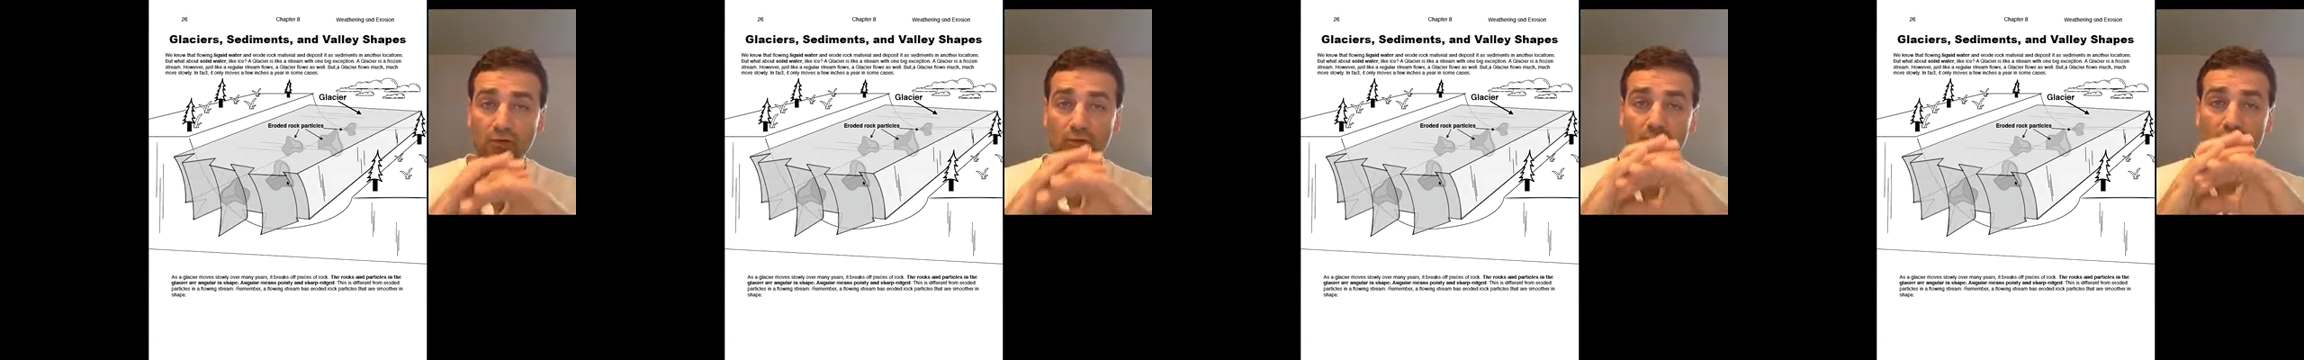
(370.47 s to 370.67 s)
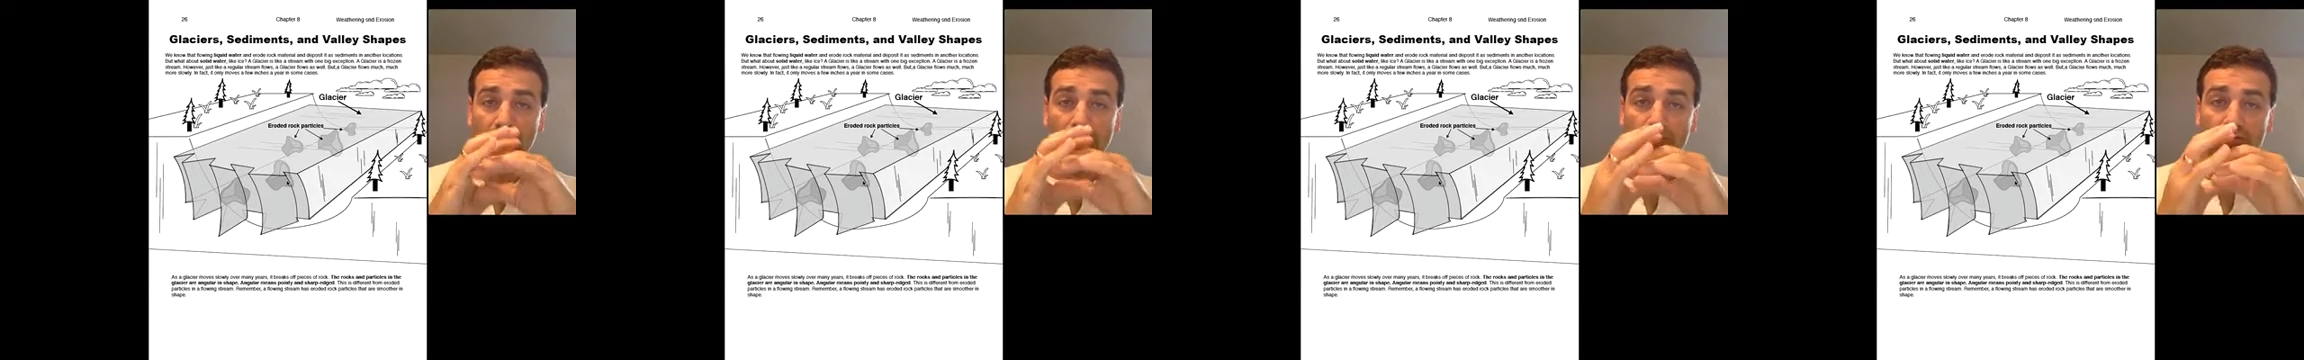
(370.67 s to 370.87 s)

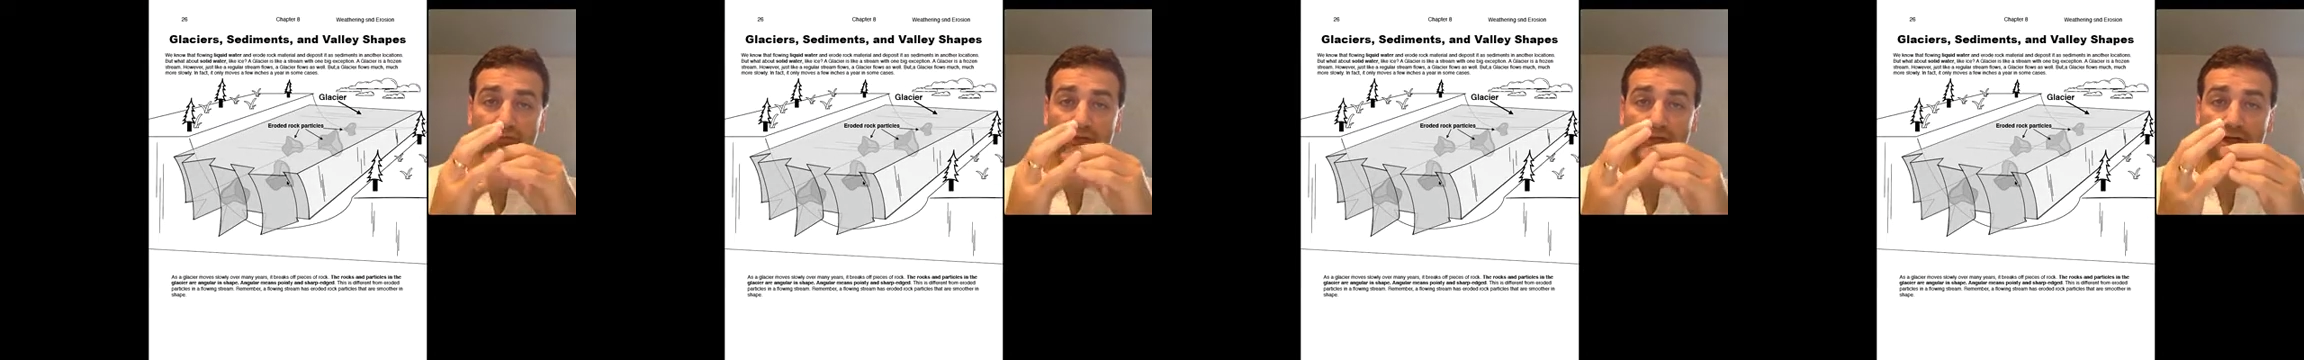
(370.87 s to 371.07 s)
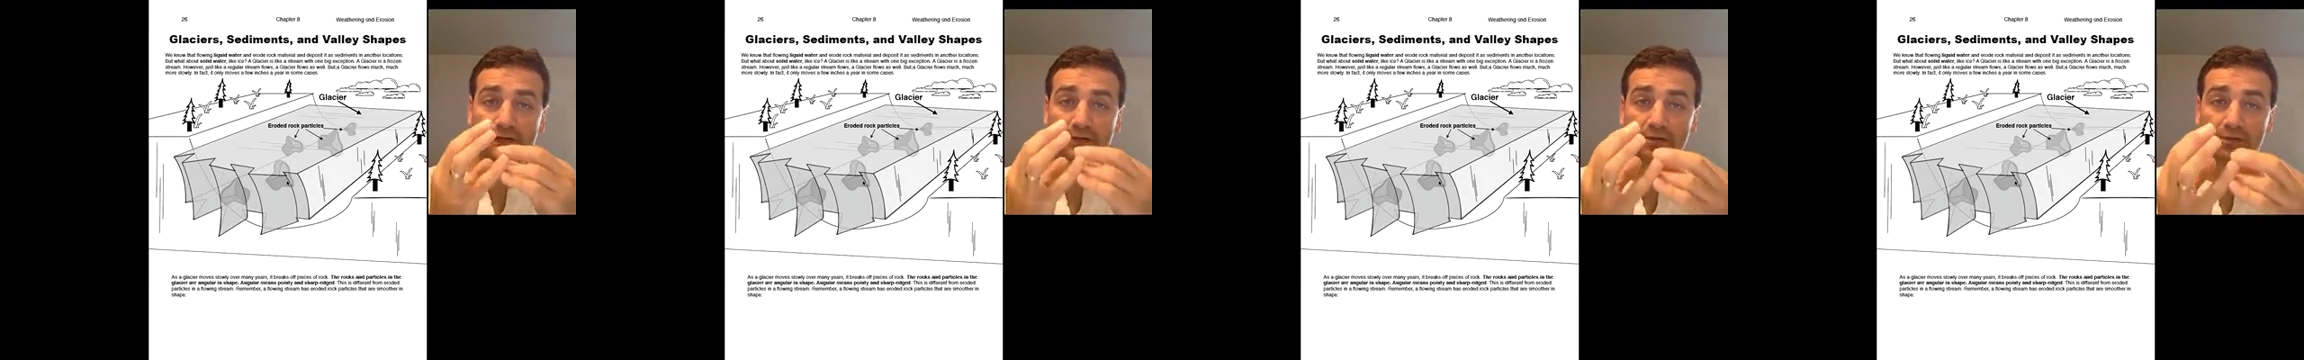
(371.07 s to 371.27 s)
will
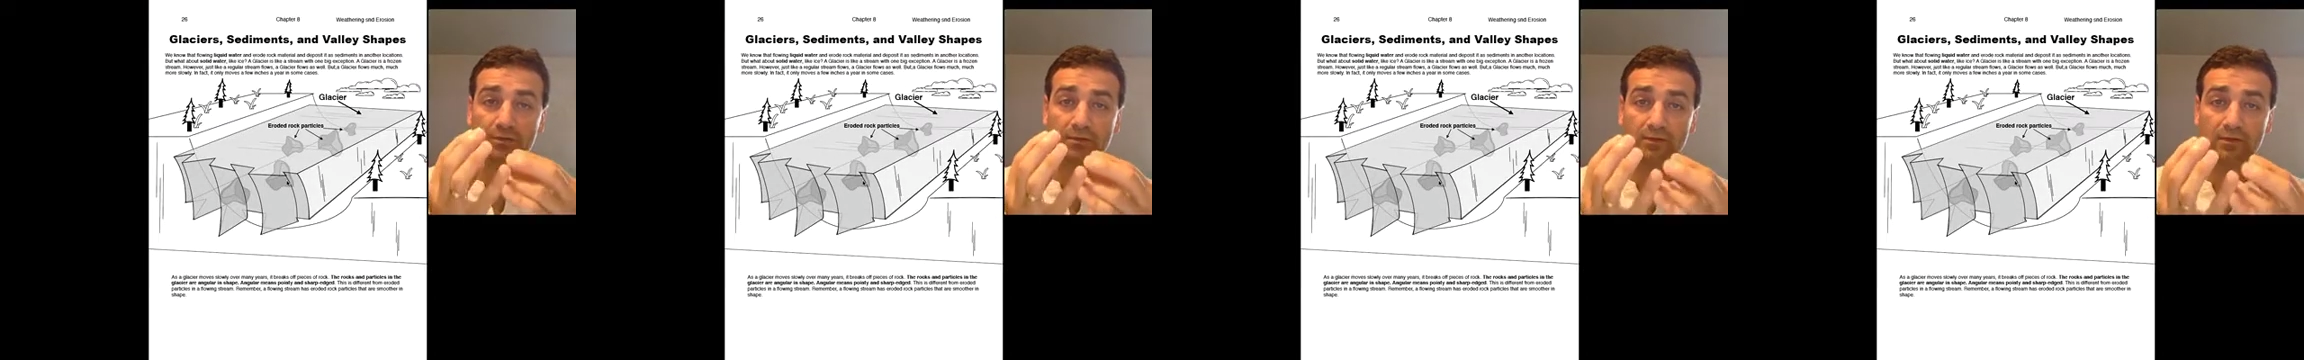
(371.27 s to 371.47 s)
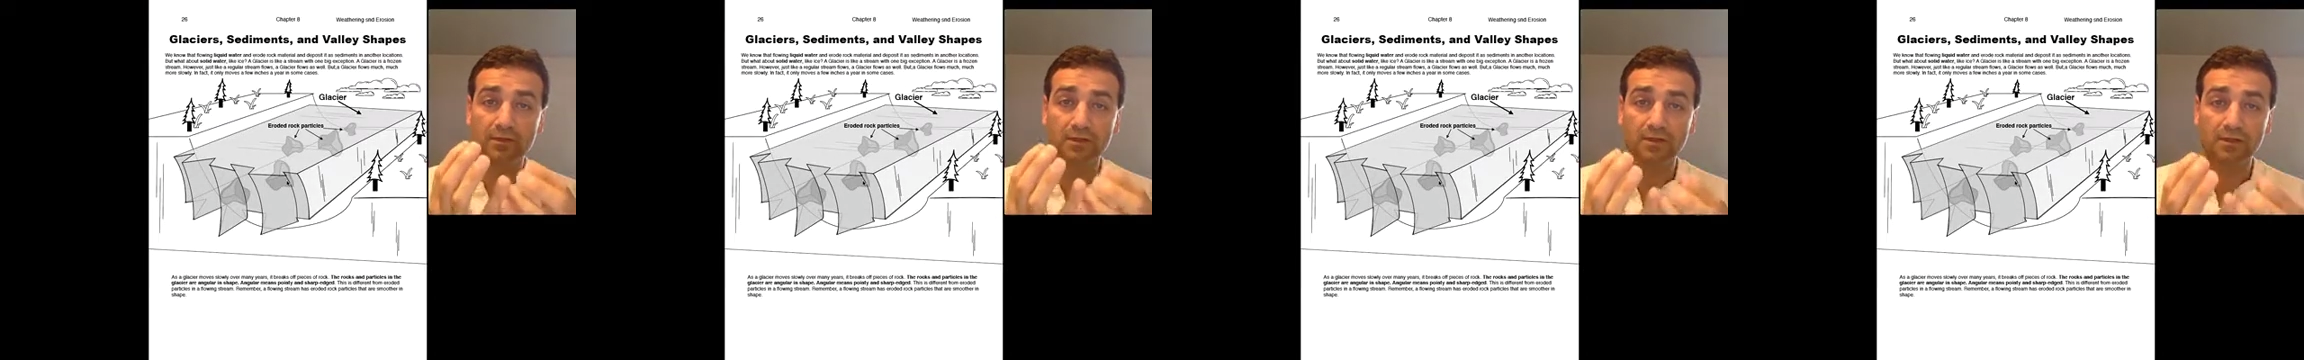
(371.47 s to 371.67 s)

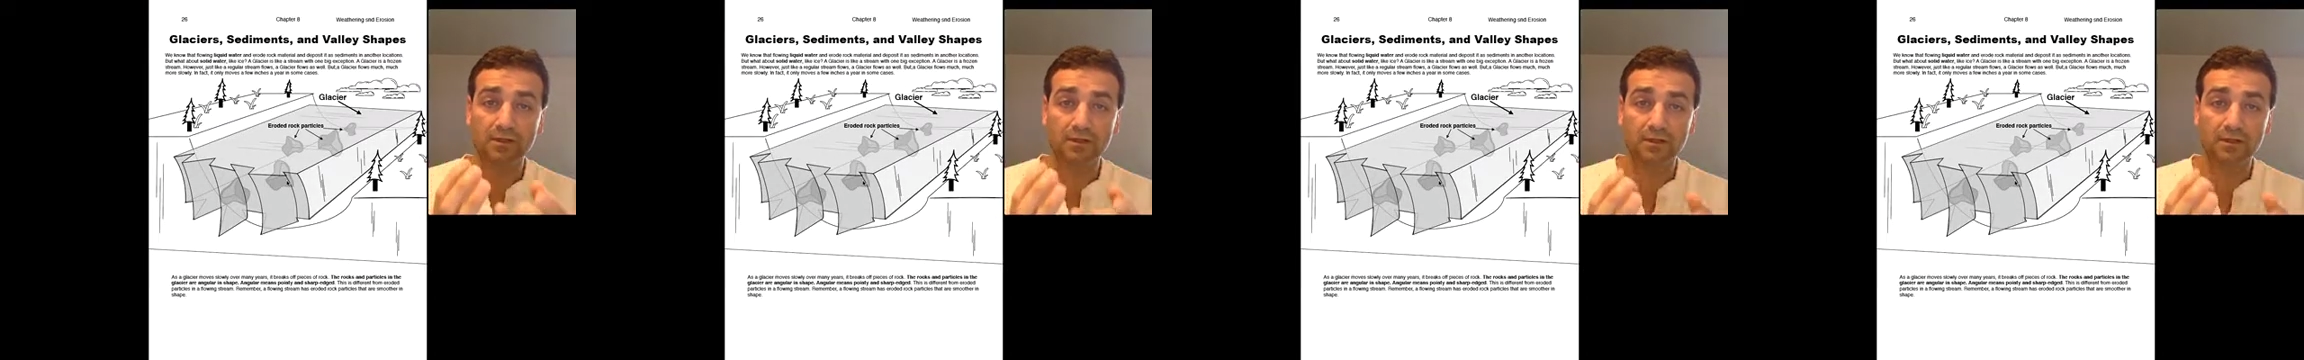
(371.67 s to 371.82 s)
round